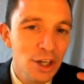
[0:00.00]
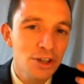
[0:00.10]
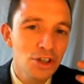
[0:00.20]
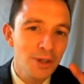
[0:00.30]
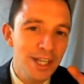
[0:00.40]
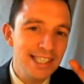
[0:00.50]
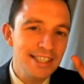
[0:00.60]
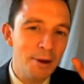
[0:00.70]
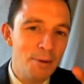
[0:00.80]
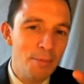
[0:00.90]
so this
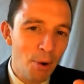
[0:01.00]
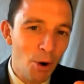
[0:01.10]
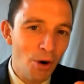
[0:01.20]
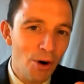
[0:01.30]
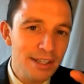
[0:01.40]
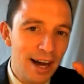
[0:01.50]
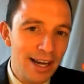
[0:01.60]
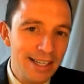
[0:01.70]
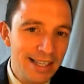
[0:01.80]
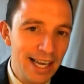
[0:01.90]
is an important
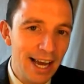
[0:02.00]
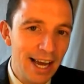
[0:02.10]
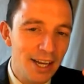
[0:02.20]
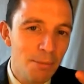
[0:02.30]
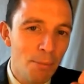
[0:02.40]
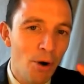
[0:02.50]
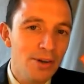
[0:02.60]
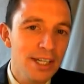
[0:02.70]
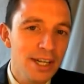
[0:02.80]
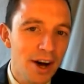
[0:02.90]
idea an
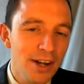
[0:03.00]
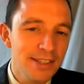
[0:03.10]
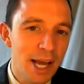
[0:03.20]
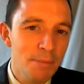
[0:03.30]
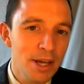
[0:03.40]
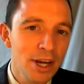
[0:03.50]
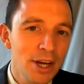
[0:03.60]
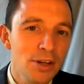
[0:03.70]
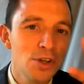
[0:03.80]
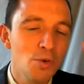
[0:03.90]
important concept
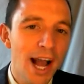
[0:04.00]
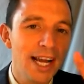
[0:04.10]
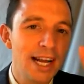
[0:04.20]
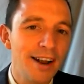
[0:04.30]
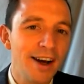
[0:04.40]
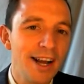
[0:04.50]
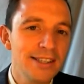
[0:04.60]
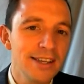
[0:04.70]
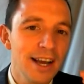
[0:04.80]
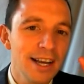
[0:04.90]
to
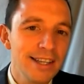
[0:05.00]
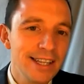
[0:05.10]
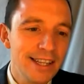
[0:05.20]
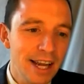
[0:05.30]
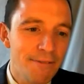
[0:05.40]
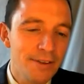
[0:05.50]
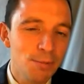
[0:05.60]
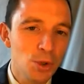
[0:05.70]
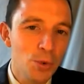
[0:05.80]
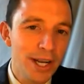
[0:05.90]
recognize the difference
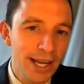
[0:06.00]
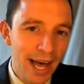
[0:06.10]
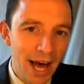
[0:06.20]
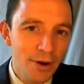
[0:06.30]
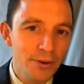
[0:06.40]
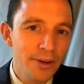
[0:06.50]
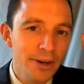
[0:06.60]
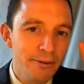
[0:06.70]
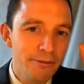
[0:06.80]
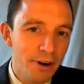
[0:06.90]
between noun
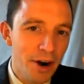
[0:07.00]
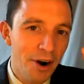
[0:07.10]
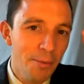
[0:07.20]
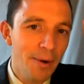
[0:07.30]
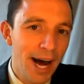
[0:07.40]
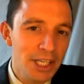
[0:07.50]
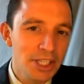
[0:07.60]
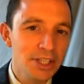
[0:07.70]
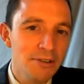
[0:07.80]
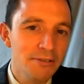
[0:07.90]
verb
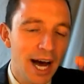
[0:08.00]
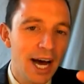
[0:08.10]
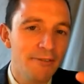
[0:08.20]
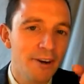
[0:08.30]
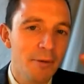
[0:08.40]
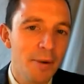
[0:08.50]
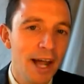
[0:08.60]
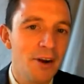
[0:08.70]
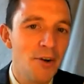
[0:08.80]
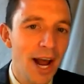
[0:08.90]
adjective adverb
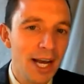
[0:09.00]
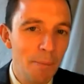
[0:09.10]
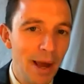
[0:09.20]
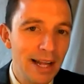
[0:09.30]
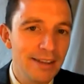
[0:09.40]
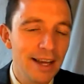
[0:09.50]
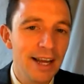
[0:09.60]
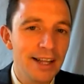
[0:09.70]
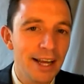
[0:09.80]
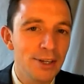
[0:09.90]
and I recommend
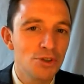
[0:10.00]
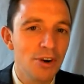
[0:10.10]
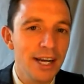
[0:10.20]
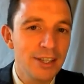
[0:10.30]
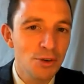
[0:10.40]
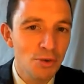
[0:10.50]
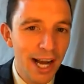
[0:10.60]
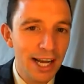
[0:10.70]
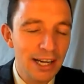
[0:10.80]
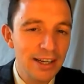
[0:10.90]
that you try to
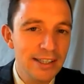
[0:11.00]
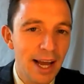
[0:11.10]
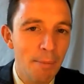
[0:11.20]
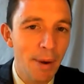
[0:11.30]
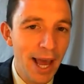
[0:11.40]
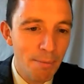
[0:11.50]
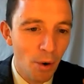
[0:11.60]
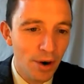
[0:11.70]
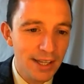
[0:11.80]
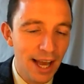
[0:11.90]
recognize and pay
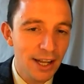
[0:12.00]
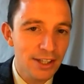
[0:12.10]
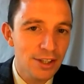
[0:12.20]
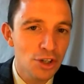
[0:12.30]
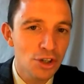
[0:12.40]
more attention to